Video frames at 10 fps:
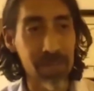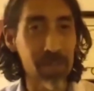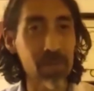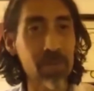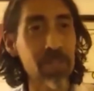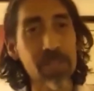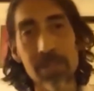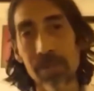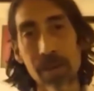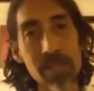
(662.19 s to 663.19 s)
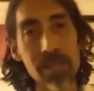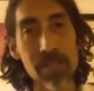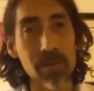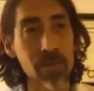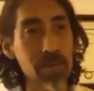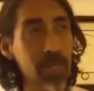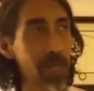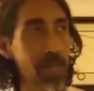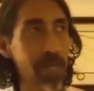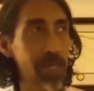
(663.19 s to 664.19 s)
being used in these devices. So it,
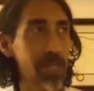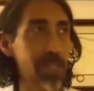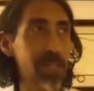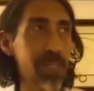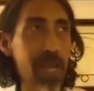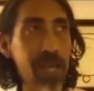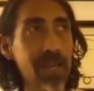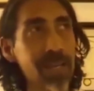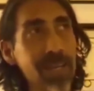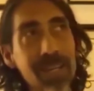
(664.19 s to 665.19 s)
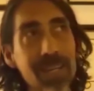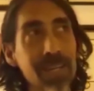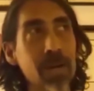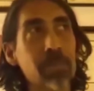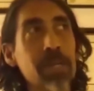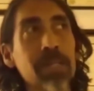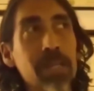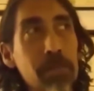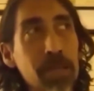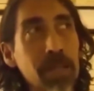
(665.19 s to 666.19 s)
it doesn't take a big
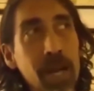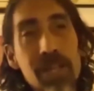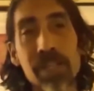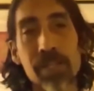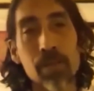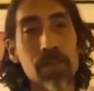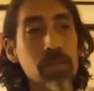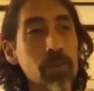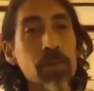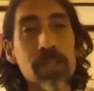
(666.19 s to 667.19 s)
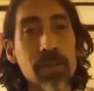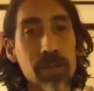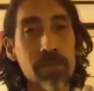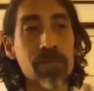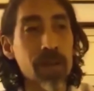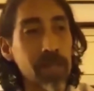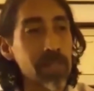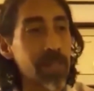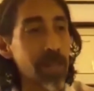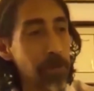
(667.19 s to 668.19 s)
leap in logic to assume that's going to
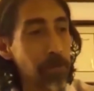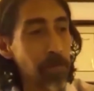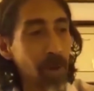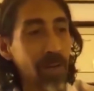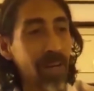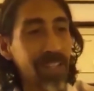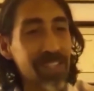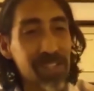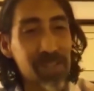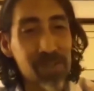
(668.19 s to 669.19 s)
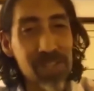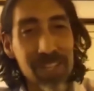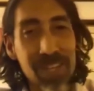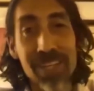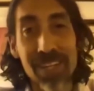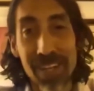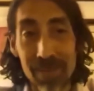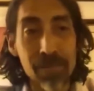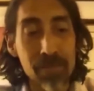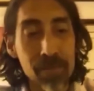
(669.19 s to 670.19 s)
affect our constitution.
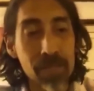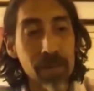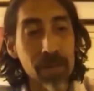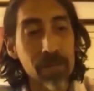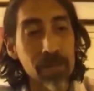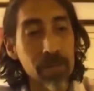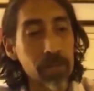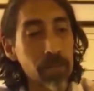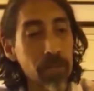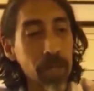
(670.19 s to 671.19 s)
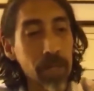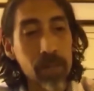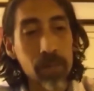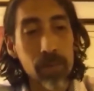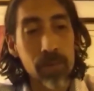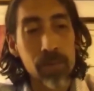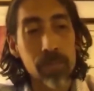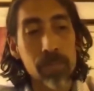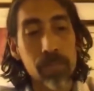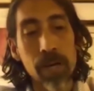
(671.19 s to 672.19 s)
99% of the
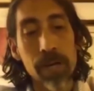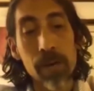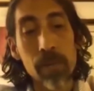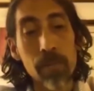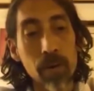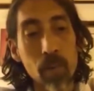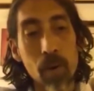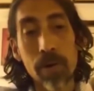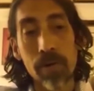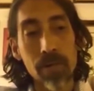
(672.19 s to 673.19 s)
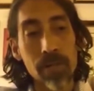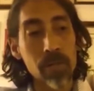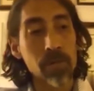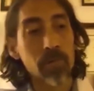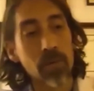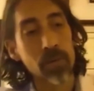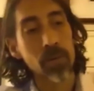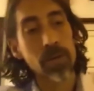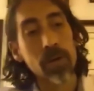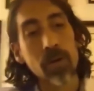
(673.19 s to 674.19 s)
molecules by number are water, as of course
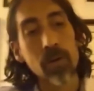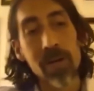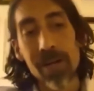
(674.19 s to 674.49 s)
we know.